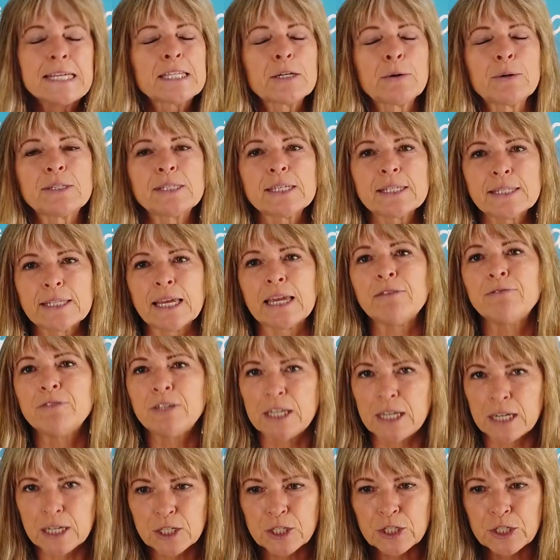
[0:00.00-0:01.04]
So it's a
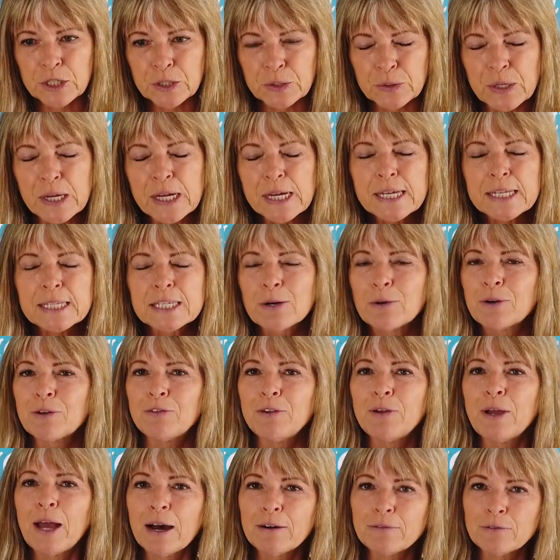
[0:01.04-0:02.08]
safety issue. So
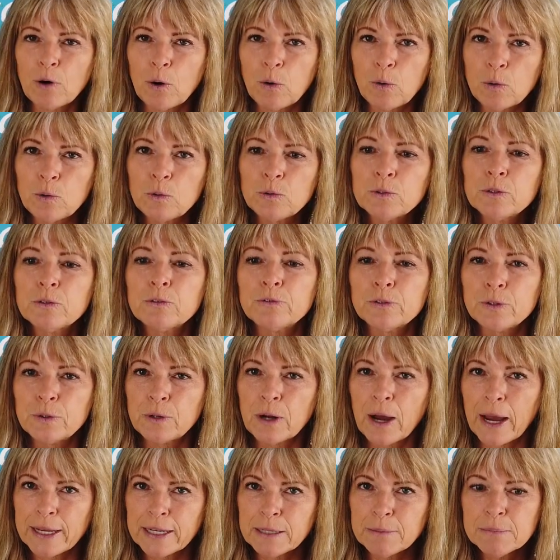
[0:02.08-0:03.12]
if you have old
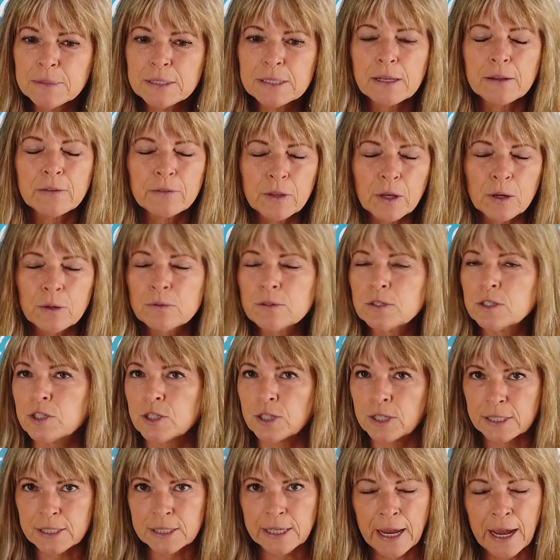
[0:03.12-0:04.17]
food items, those
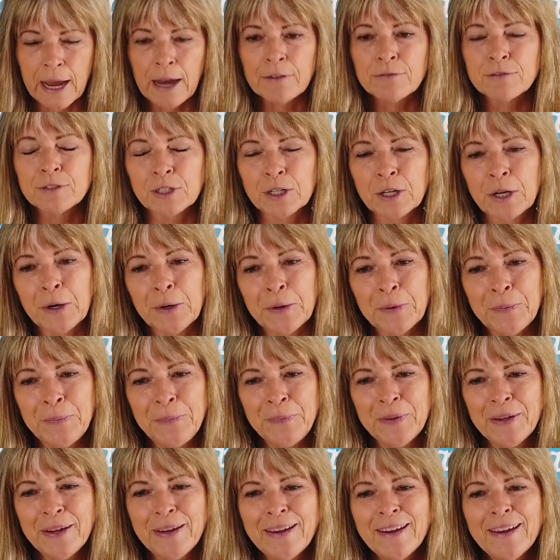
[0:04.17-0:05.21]
just have to go.
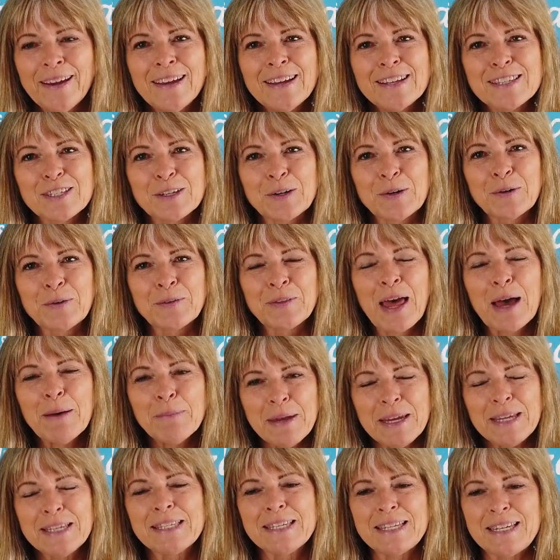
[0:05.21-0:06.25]
So that
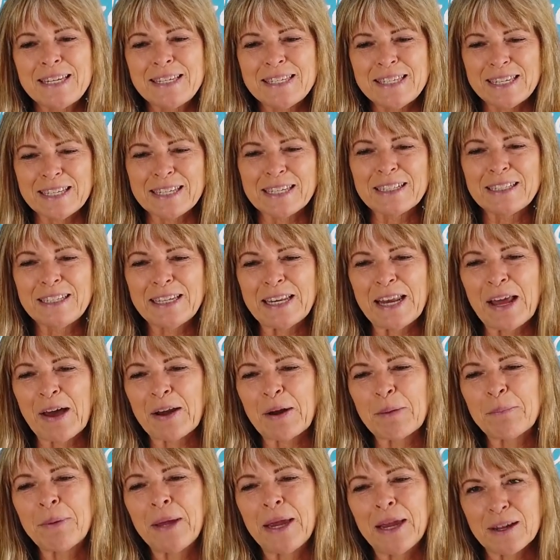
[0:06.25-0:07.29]
makes it easy to clean
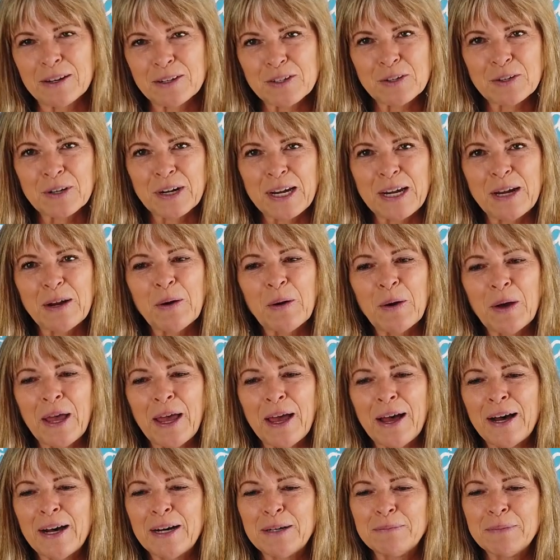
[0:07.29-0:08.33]
out a pantry
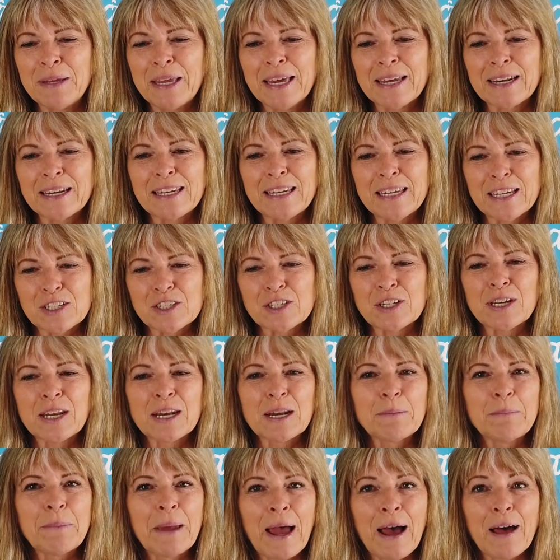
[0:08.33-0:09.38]
and a kitchen
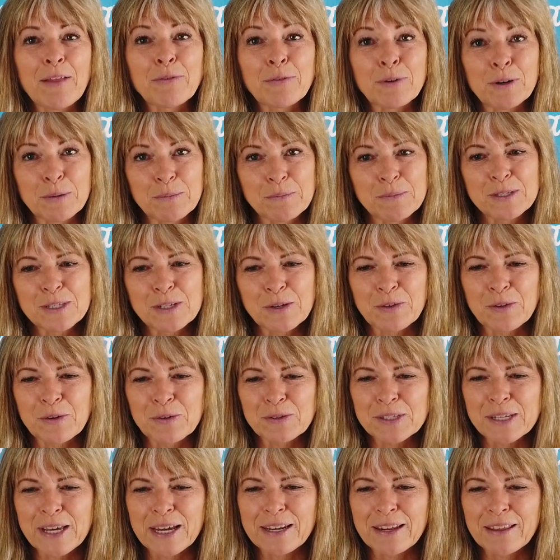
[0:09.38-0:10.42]
and a bathroom. So
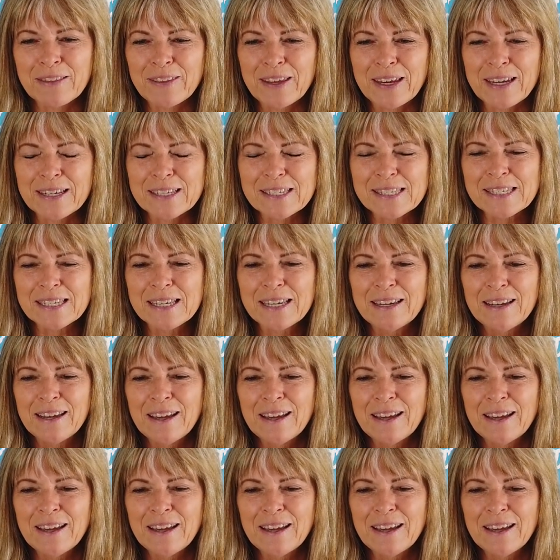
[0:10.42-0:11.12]
those kind of things.